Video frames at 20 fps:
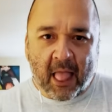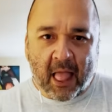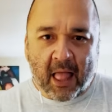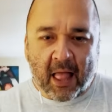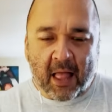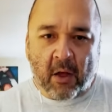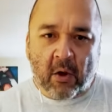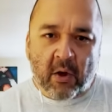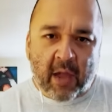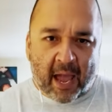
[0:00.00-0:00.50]

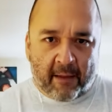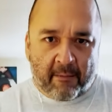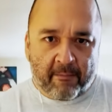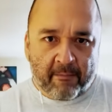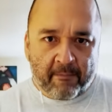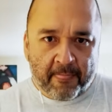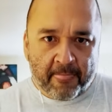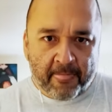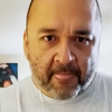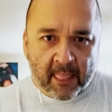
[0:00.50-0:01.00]
Okay.
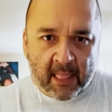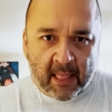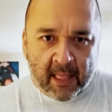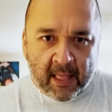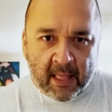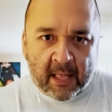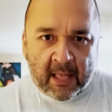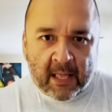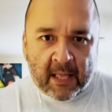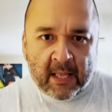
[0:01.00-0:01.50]

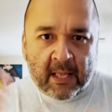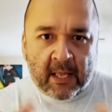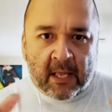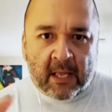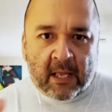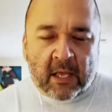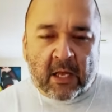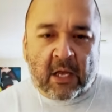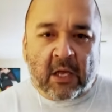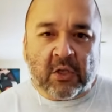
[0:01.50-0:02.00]

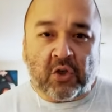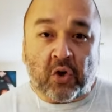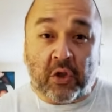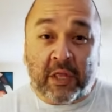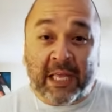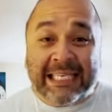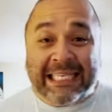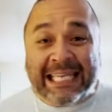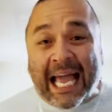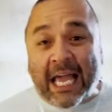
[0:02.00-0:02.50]
So
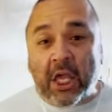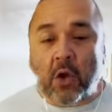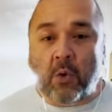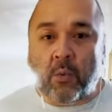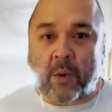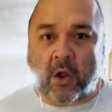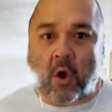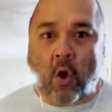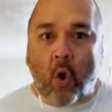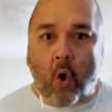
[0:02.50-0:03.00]
this is how you
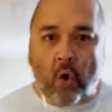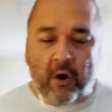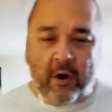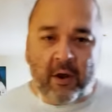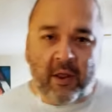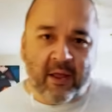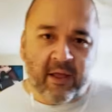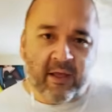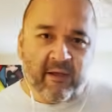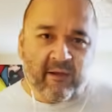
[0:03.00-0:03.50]
record
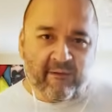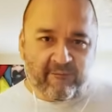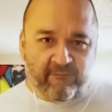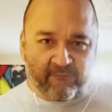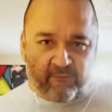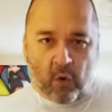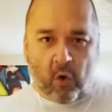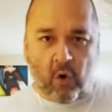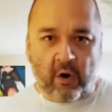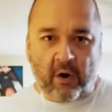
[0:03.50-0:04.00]

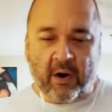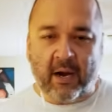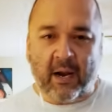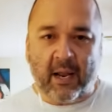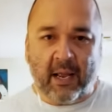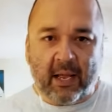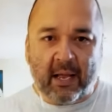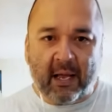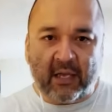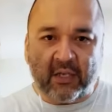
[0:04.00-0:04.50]
for
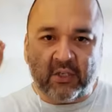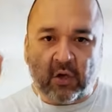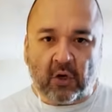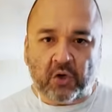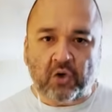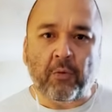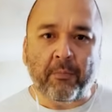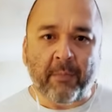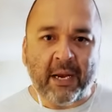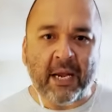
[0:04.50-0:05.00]
a
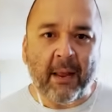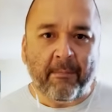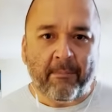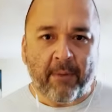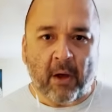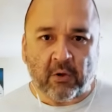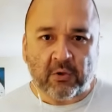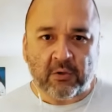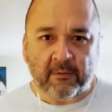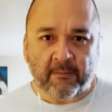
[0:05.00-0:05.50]
social media
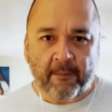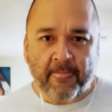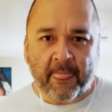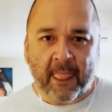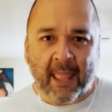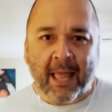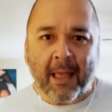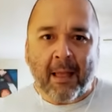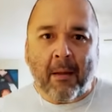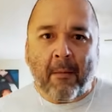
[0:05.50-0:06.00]
post.
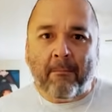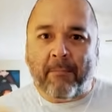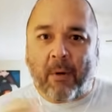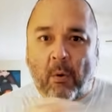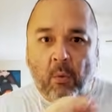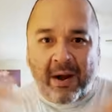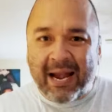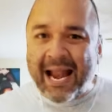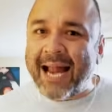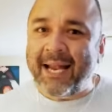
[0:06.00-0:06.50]
But
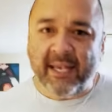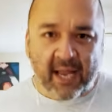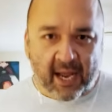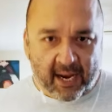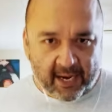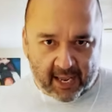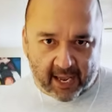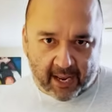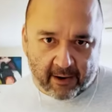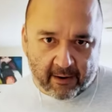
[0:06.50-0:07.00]
we're not done
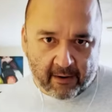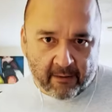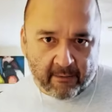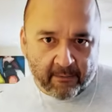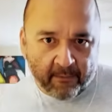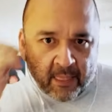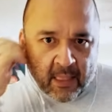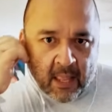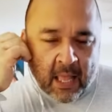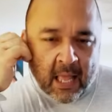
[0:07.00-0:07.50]
yet.
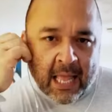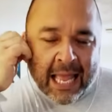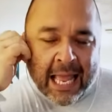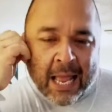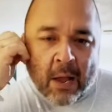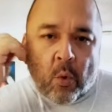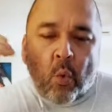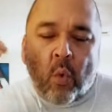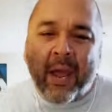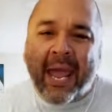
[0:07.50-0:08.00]

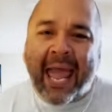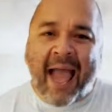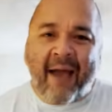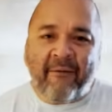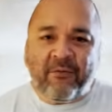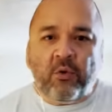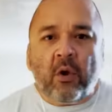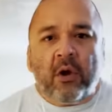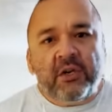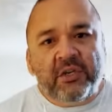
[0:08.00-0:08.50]
We have
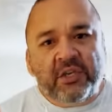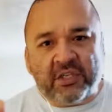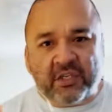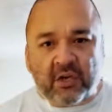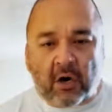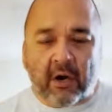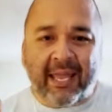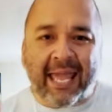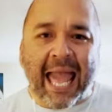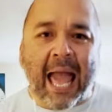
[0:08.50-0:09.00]
to adjust
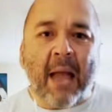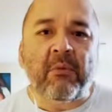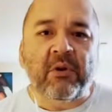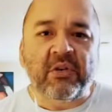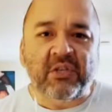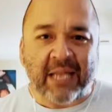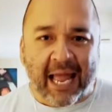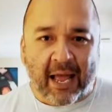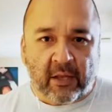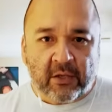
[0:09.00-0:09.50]
our cameras
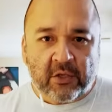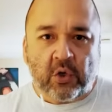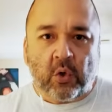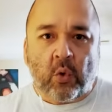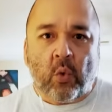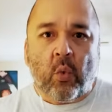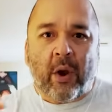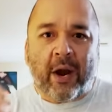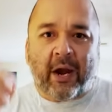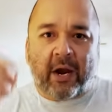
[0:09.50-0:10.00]
now to
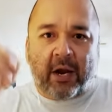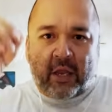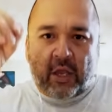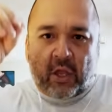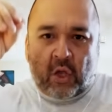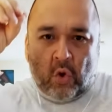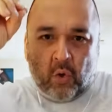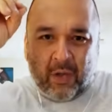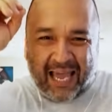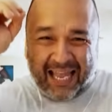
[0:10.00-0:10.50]
where
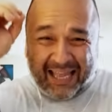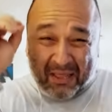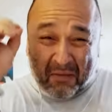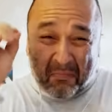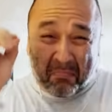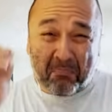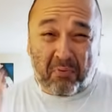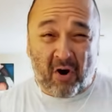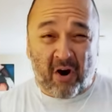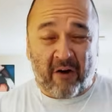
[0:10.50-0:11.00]
you get the
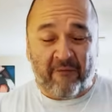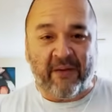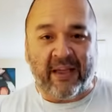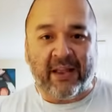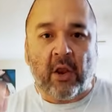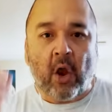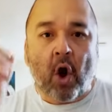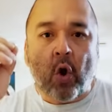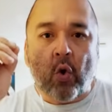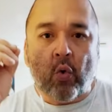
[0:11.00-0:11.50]
perfect
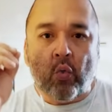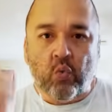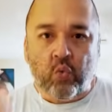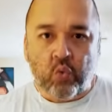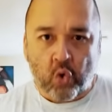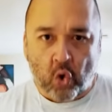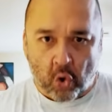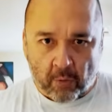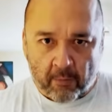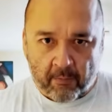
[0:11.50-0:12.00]

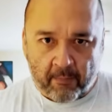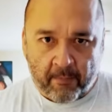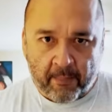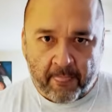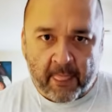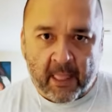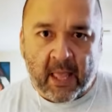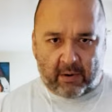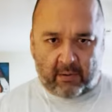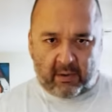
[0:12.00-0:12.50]
room.
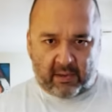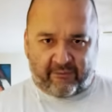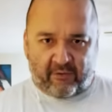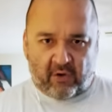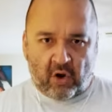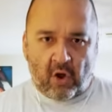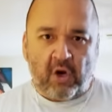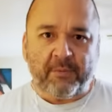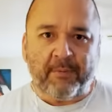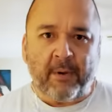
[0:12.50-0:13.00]
If you
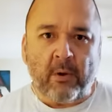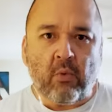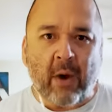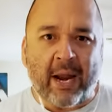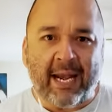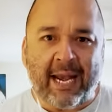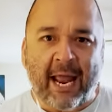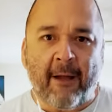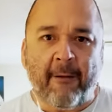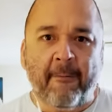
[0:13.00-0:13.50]
notice me right
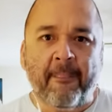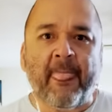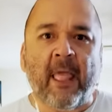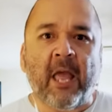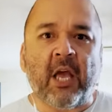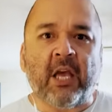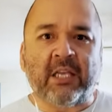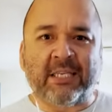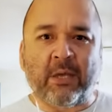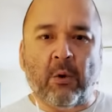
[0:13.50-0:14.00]
now,
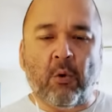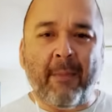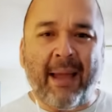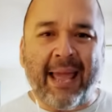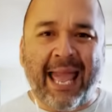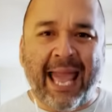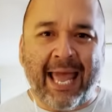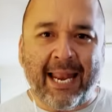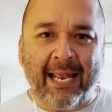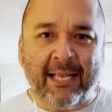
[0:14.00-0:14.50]
see where my
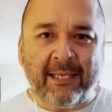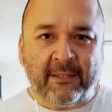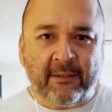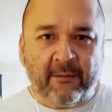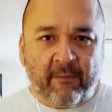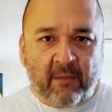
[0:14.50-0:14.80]
head is?